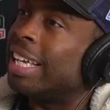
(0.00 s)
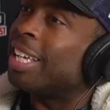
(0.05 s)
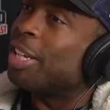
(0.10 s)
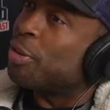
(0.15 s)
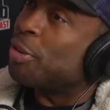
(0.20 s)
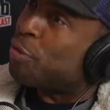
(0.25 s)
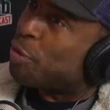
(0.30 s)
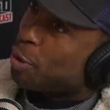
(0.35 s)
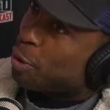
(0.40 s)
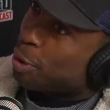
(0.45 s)

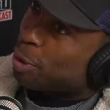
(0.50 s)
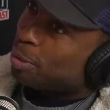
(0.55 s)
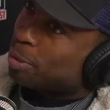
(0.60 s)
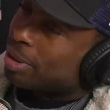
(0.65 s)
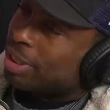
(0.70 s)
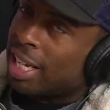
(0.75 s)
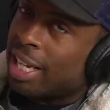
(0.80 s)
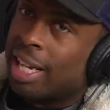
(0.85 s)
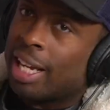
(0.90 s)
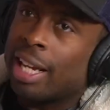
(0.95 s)
You feel what I'm
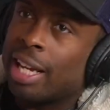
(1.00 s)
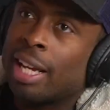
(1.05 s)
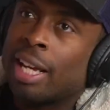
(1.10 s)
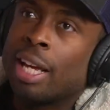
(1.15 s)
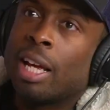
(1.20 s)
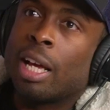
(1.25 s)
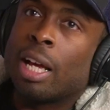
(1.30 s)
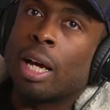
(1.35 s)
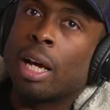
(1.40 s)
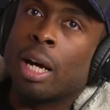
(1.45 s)

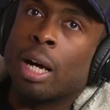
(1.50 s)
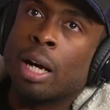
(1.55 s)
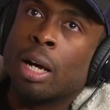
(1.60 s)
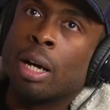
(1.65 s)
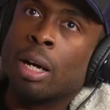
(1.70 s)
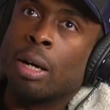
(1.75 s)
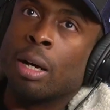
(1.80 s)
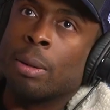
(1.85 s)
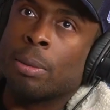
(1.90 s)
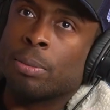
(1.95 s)

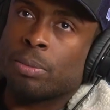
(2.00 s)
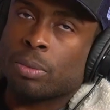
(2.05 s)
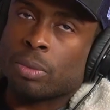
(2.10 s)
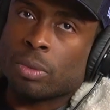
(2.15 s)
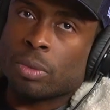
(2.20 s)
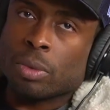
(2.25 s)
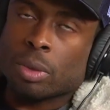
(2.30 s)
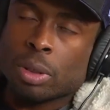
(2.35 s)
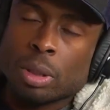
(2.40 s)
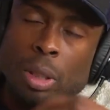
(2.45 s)
saying?
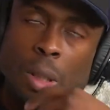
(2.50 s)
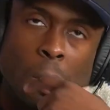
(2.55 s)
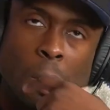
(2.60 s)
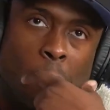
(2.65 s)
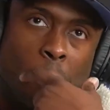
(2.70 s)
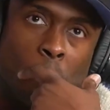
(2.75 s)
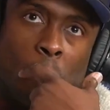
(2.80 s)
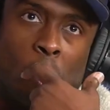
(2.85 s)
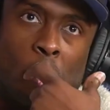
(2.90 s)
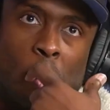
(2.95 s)

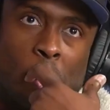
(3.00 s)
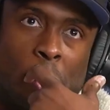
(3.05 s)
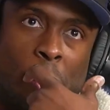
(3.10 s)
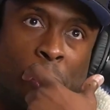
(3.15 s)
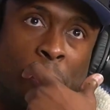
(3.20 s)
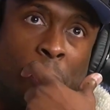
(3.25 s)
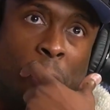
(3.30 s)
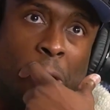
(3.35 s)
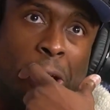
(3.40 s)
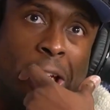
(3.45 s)
Or,
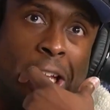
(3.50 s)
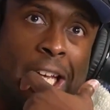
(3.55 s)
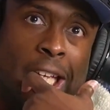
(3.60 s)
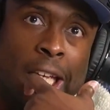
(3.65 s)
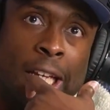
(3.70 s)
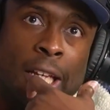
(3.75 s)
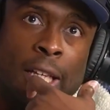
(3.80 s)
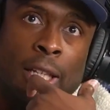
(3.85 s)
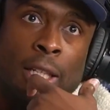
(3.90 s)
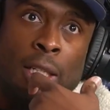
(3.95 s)
you know,
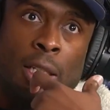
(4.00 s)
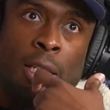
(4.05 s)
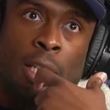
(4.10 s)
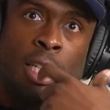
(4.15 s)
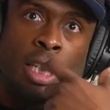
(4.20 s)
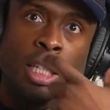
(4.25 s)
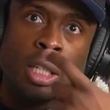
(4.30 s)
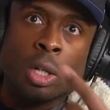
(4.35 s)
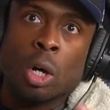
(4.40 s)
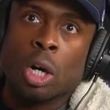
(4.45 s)
like in the
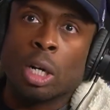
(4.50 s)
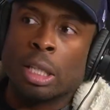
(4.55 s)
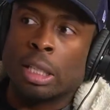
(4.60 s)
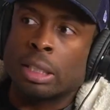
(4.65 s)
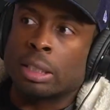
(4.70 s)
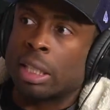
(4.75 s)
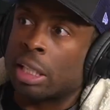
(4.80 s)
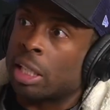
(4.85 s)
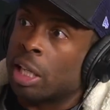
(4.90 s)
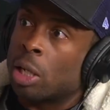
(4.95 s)
DR, they
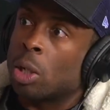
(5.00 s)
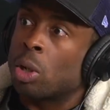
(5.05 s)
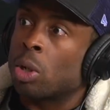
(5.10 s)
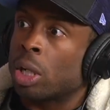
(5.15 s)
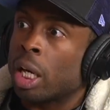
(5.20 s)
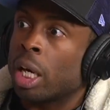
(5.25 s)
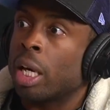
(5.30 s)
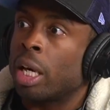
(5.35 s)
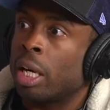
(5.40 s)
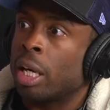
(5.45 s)
say, ¿qué lo
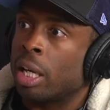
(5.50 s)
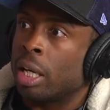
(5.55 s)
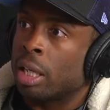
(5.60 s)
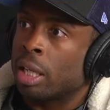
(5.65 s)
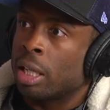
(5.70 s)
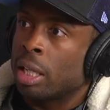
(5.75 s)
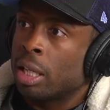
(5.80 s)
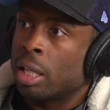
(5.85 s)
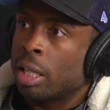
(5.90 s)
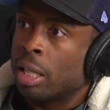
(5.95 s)
que?
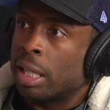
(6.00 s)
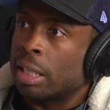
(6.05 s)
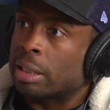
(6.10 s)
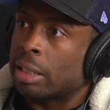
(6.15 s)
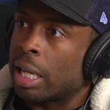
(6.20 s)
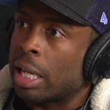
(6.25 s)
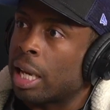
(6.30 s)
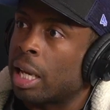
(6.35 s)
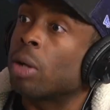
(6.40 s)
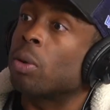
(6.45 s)
It's
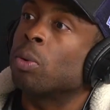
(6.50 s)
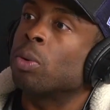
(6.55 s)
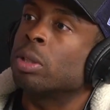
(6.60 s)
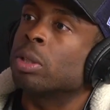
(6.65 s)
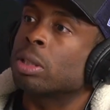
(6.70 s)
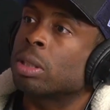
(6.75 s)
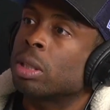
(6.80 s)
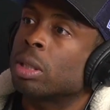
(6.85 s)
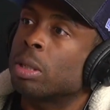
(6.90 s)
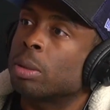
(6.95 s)
like,
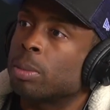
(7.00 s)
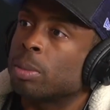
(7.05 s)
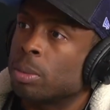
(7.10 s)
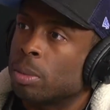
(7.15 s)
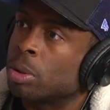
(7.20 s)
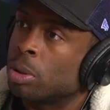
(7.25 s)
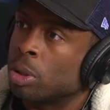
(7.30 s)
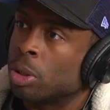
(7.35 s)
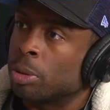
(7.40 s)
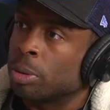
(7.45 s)
what's up?
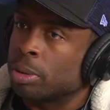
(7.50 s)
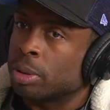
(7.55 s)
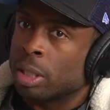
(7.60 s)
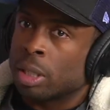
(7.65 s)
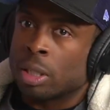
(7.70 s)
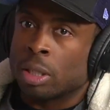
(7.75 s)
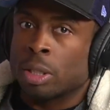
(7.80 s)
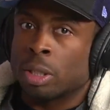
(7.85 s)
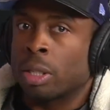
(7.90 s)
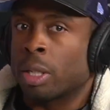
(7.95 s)
You know what I'm
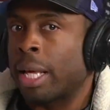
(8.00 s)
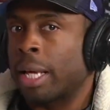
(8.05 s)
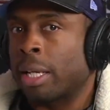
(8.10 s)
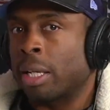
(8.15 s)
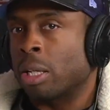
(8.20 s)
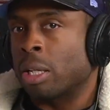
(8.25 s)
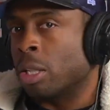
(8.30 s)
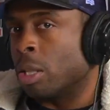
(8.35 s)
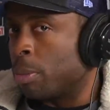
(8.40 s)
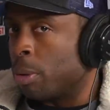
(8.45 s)
saying?
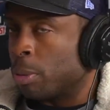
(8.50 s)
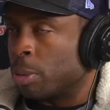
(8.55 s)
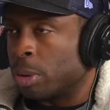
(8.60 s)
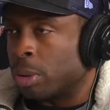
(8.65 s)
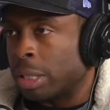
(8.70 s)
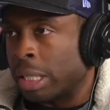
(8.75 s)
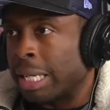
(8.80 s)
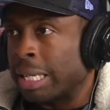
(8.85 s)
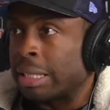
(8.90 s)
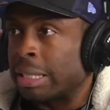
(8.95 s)
Like other people
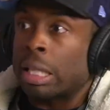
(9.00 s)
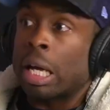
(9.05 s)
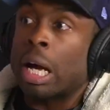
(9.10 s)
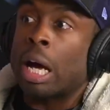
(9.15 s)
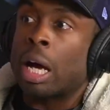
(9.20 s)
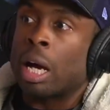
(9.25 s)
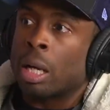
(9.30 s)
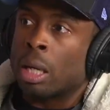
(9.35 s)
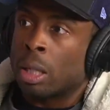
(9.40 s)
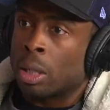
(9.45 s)
say, ¿qué
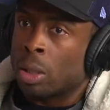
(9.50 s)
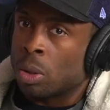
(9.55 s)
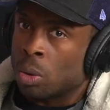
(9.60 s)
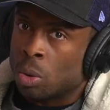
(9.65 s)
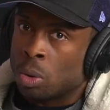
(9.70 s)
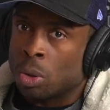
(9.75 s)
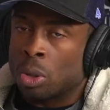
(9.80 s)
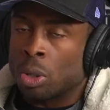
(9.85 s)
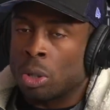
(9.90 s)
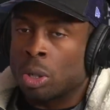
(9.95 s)
tal?
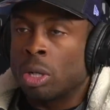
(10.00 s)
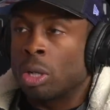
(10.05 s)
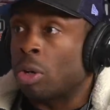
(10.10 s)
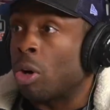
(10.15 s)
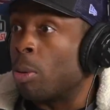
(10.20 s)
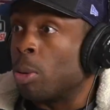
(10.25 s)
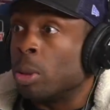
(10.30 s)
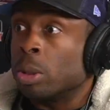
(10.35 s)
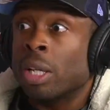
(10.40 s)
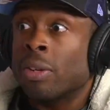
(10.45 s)
Or,
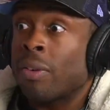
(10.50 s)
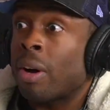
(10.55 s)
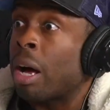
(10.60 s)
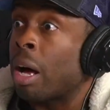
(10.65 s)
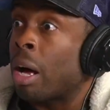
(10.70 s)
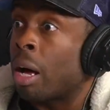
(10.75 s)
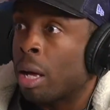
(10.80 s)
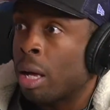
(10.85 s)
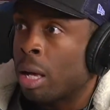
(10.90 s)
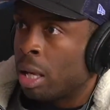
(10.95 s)
¿cómo te
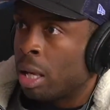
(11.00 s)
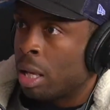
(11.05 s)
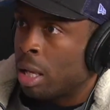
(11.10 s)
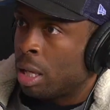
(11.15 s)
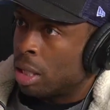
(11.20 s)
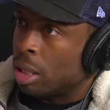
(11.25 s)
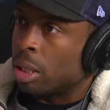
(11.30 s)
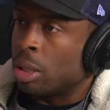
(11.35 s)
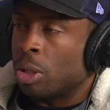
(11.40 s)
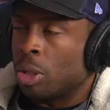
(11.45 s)
va?
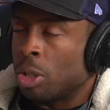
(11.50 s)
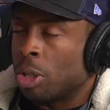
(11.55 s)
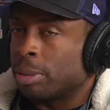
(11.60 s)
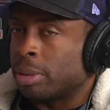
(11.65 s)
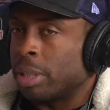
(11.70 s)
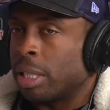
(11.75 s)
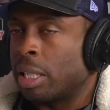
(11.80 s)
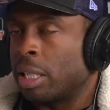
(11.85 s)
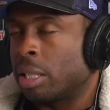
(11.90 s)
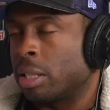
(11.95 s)
You know what I'm
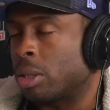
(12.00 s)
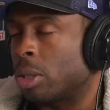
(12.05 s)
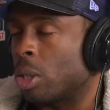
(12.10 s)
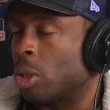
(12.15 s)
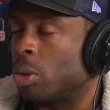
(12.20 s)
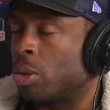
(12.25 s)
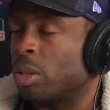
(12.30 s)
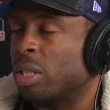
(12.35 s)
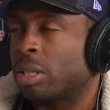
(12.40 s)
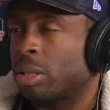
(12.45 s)
saying?
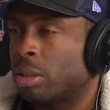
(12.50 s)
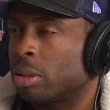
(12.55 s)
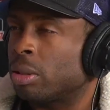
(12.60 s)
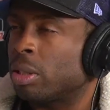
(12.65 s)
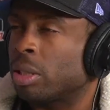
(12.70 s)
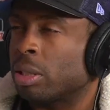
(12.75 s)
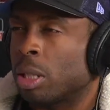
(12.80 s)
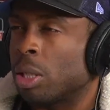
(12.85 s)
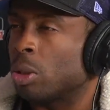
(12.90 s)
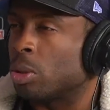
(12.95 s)
So it's
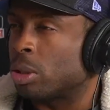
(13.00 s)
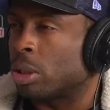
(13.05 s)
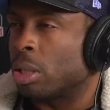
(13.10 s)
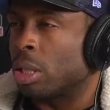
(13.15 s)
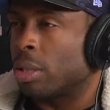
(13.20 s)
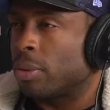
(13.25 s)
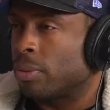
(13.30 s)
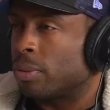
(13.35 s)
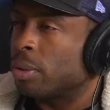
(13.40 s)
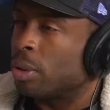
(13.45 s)
just little
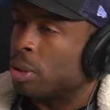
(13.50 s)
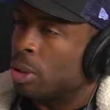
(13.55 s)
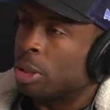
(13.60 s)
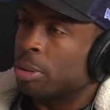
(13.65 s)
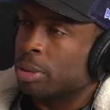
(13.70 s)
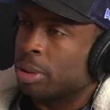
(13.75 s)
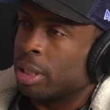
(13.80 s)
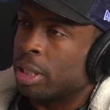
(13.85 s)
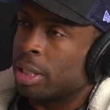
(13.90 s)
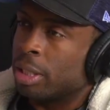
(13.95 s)
stuff, you know what
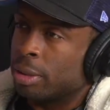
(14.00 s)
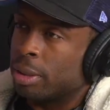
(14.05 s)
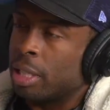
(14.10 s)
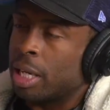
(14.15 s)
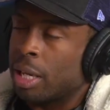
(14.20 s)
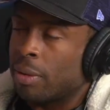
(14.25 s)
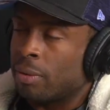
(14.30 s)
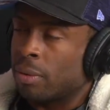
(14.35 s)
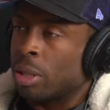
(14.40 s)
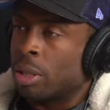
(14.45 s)
I'm saying, that
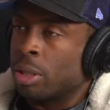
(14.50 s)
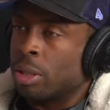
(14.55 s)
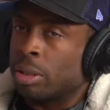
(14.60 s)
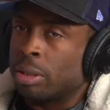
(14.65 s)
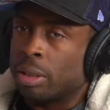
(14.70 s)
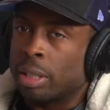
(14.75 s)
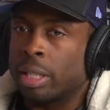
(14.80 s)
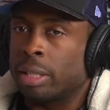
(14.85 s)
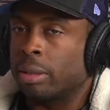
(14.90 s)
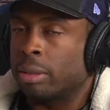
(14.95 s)
I've
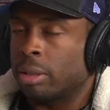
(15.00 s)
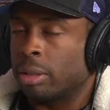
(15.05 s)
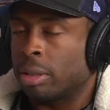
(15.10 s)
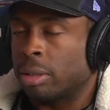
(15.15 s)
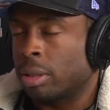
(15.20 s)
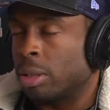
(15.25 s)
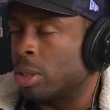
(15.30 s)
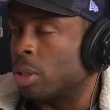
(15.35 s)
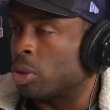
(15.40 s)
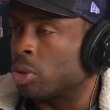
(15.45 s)
learned that
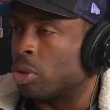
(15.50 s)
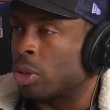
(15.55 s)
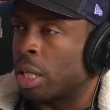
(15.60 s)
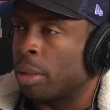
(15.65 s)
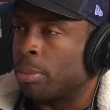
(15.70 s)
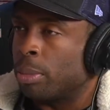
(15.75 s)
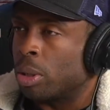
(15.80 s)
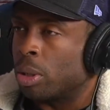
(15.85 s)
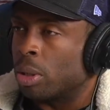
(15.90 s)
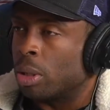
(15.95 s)
still trying
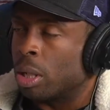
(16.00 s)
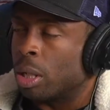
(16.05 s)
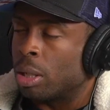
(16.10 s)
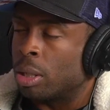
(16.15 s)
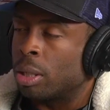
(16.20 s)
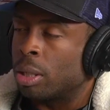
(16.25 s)
to build on.